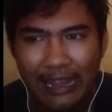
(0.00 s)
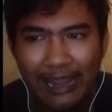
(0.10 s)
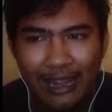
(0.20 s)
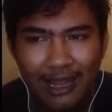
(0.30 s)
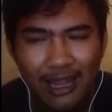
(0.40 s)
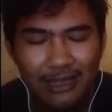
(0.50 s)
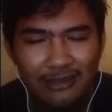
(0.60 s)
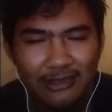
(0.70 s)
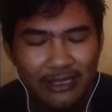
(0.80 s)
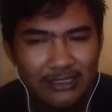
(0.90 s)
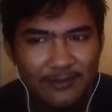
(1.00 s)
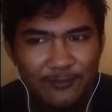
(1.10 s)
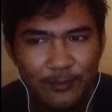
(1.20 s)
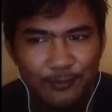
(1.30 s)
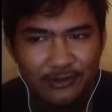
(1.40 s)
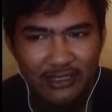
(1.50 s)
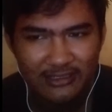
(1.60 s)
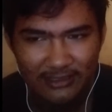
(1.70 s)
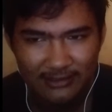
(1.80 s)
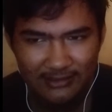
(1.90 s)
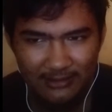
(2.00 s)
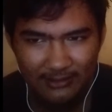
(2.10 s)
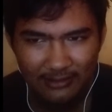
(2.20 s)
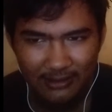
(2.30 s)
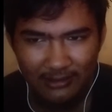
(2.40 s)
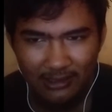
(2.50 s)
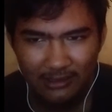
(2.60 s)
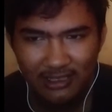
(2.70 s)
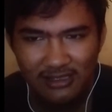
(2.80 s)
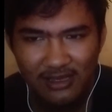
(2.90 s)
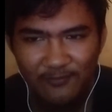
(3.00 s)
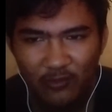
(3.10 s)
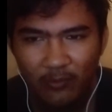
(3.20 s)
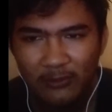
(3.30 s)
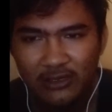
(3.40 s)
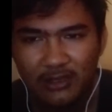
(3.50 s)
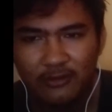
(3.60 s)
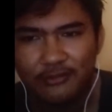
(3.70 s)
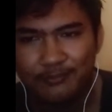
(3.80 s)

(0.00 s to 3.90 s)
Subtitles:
Alternative hypothesis. Teaching vocabulary